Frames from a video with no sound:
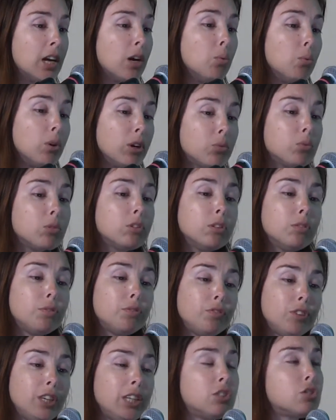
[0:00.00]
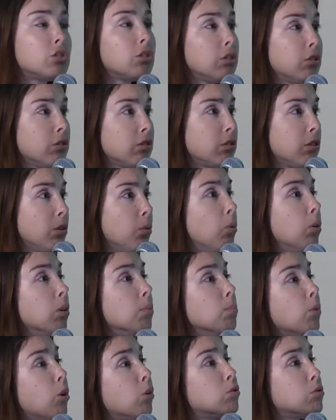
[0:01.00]
What were the features that were
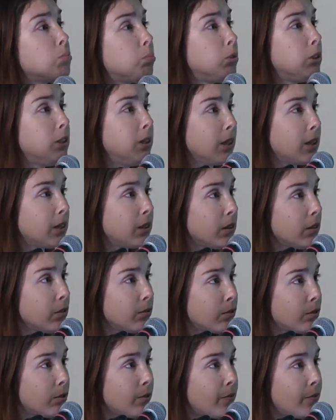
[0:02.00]
most predictive?